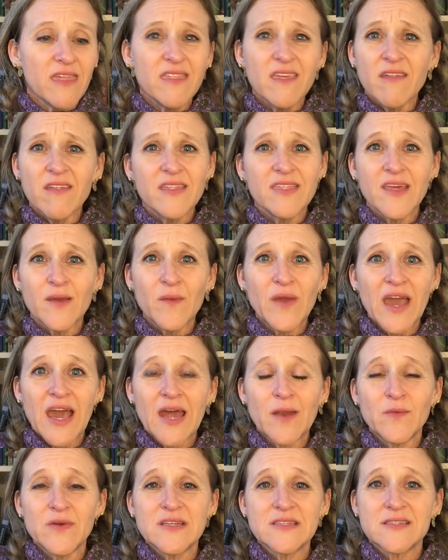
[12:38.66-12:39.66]
The only thing we
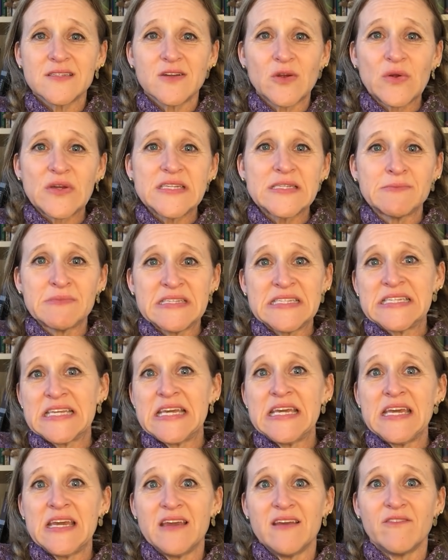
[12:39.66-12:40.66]
had was Christmas
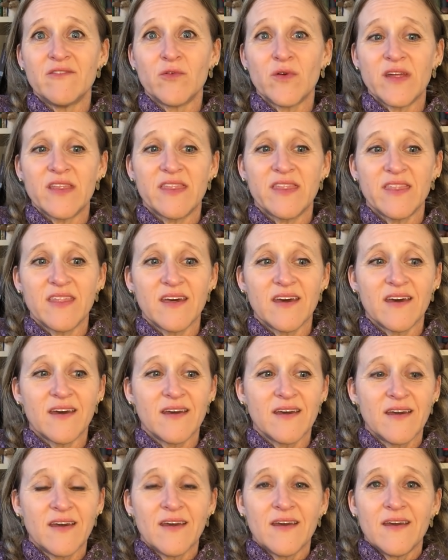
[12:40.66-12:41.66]
Eve with
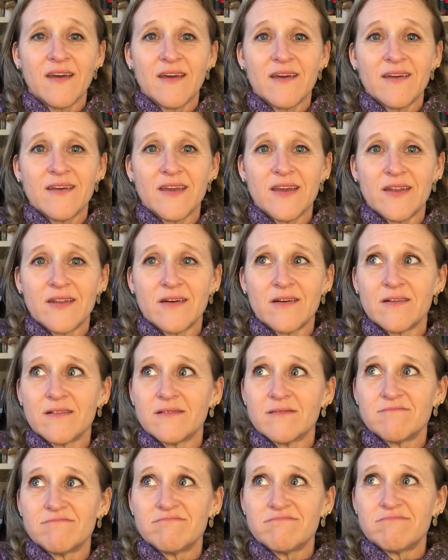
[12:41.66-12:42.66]
the, you
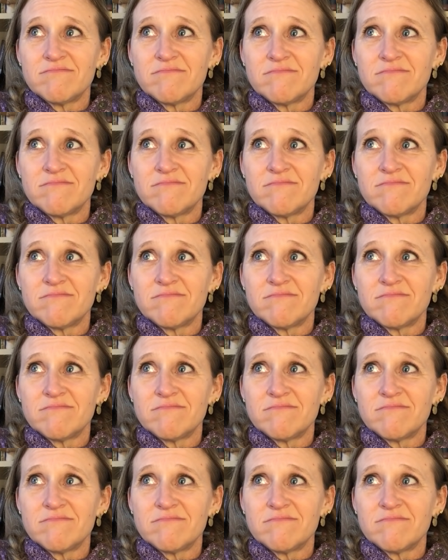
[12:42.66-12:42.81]
know,